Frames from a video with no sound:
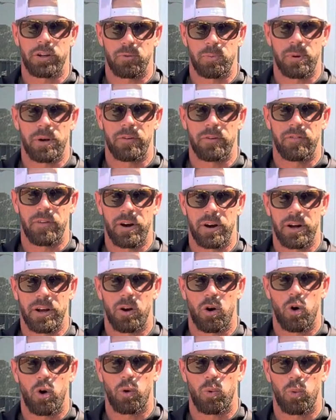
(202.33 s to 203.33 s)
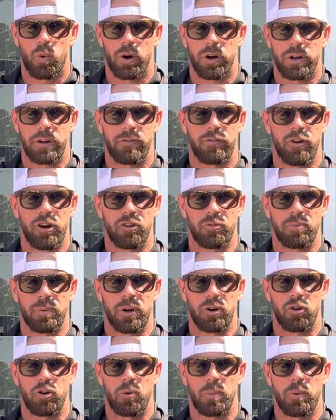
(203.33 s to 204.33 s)
It's been a very hard working
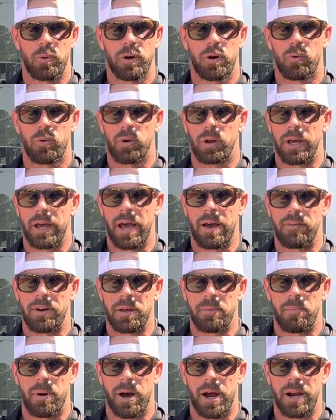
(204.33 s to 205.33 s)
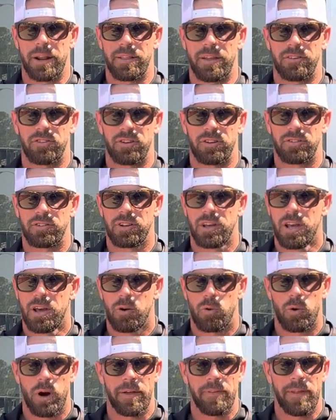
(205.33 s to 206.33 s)
freshman group, and we don't really have anybody that's just
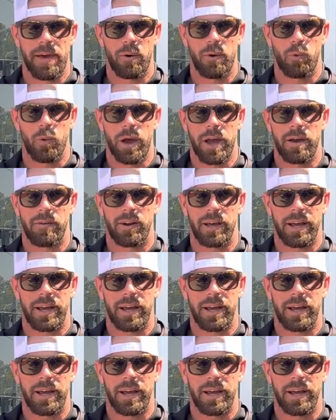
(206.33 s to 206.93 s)
riding that wave.